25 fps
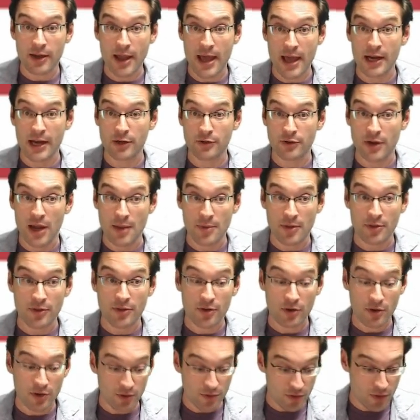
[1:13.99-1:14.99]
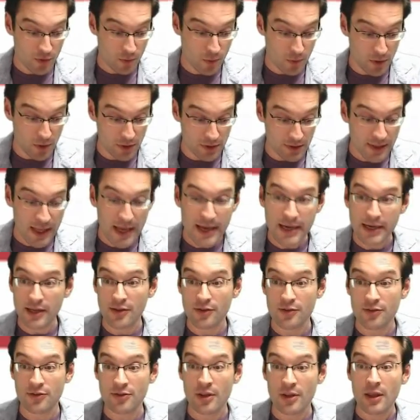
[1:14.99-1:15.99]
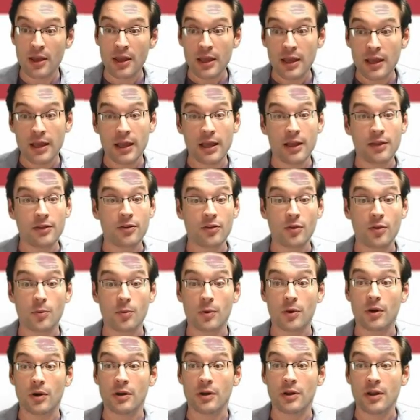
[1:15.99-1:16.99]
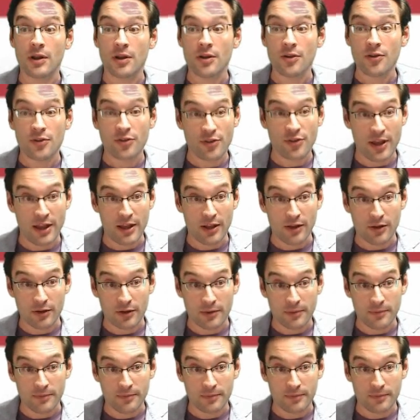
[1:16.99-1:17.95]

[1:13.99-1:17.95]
anagram that turns the word ladies into the word sailed.